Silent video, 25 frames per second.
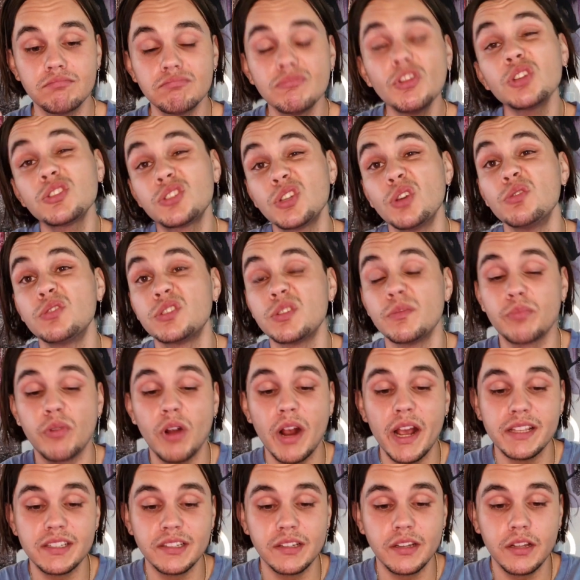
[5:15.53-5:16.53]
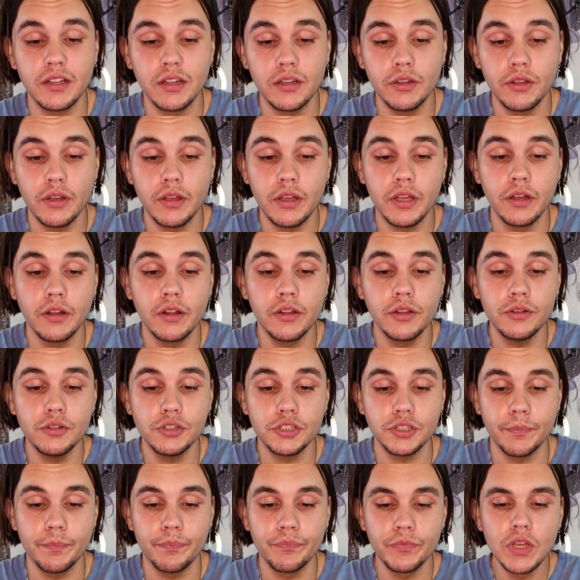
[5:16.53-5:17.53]
not so surprising
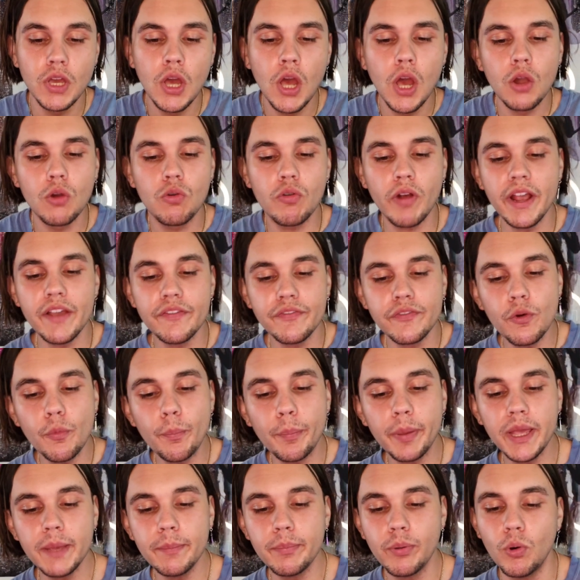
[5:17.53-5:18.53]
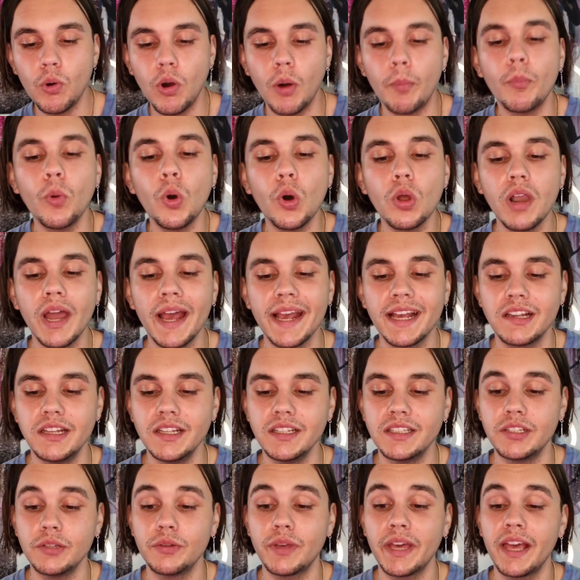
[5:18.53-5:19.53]
conclusion. Grateful people are more
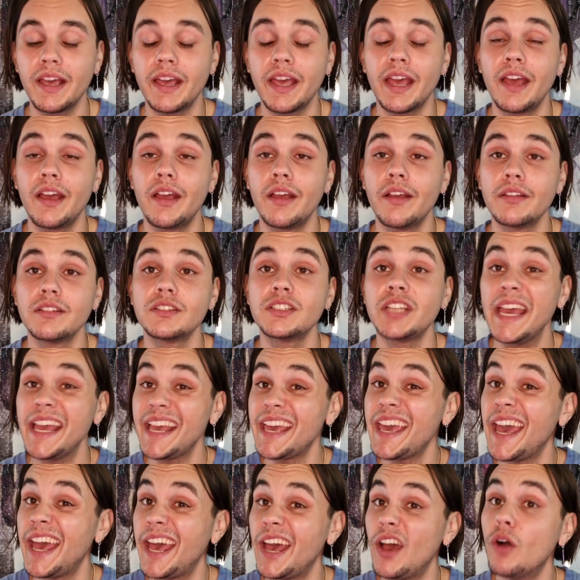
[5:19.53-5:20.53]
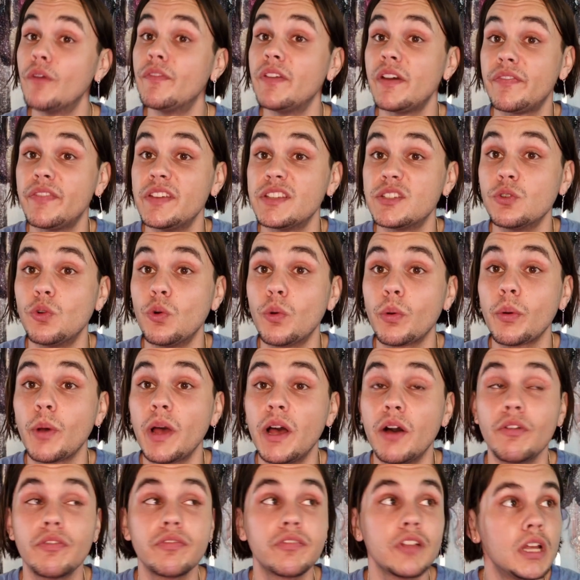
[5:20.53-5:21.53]
likely to take care of their physical
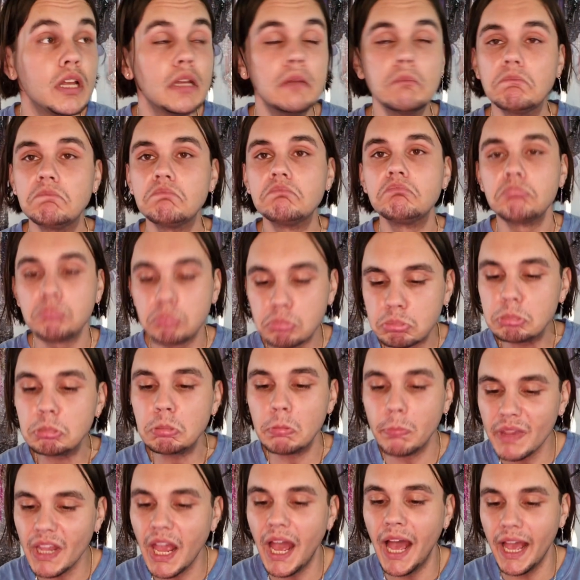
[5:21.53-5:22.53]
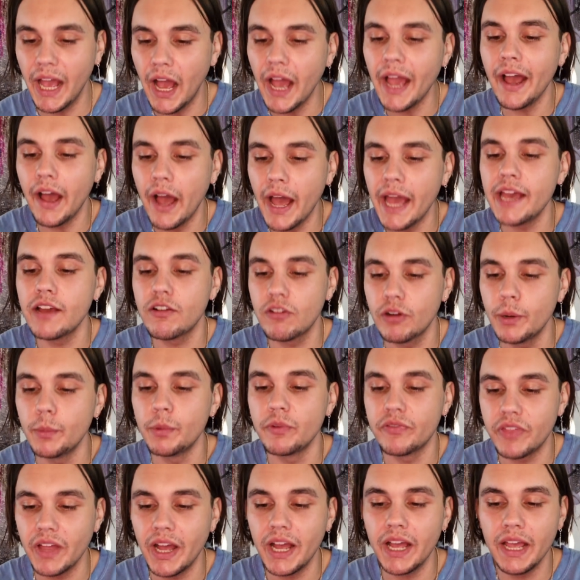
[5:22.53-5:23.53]
health. I agree
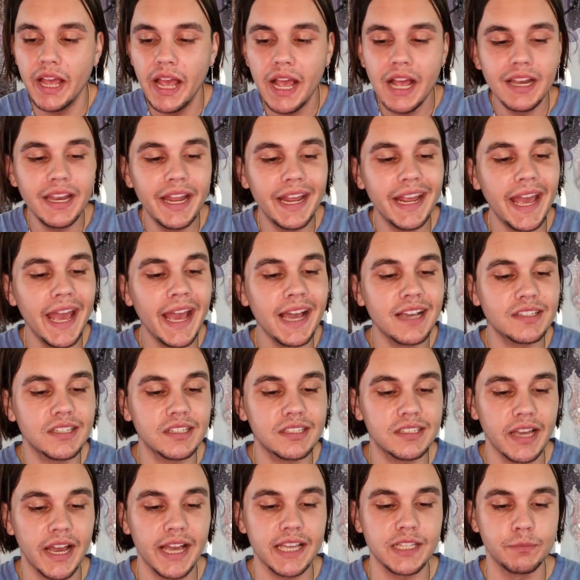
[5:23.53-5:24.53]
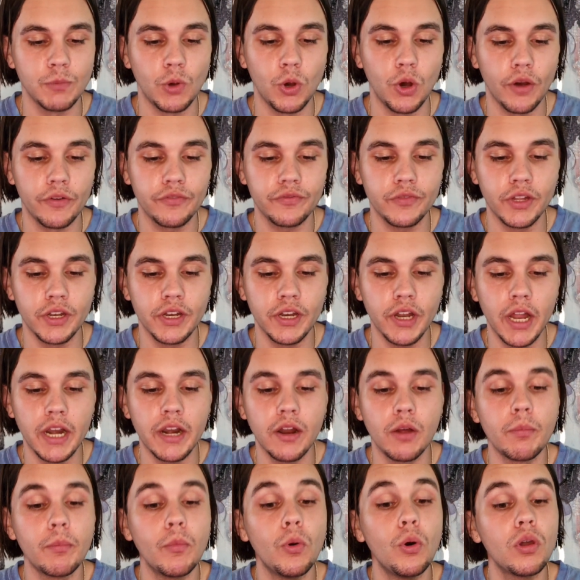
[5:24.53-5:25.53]
with that. They exercise more often
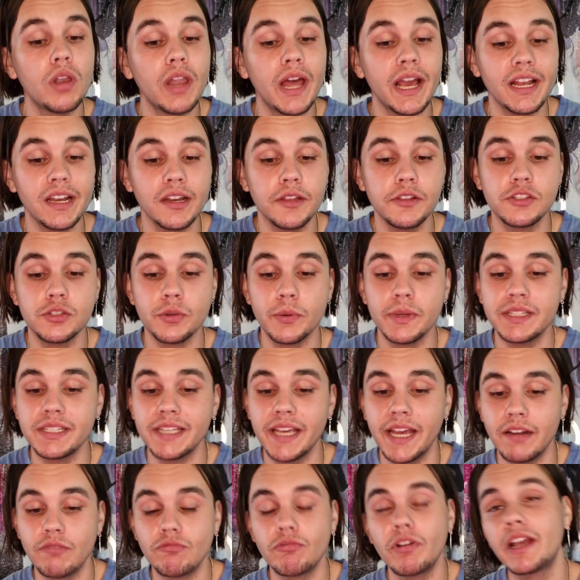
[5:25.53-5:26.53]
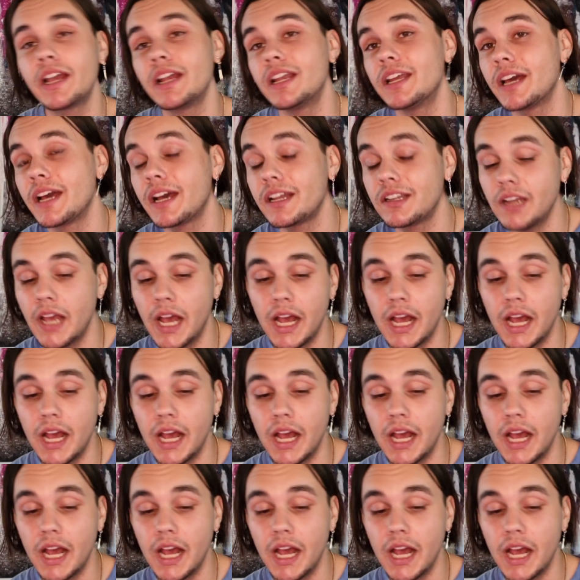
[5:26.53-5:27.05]
and are more likely to attend regular